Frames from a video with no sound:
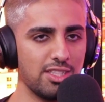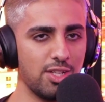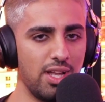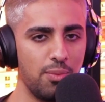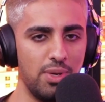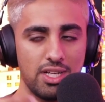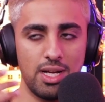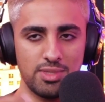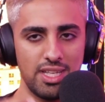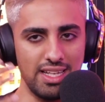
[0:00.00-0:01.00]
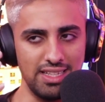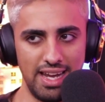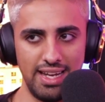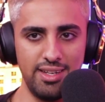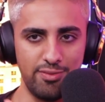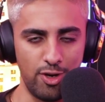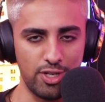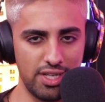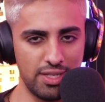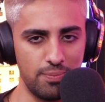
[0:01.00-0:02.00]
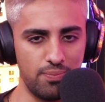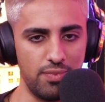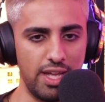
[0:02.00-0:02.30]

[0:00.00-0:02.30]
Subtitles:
Guys, so like when it comes to like daily vlogging,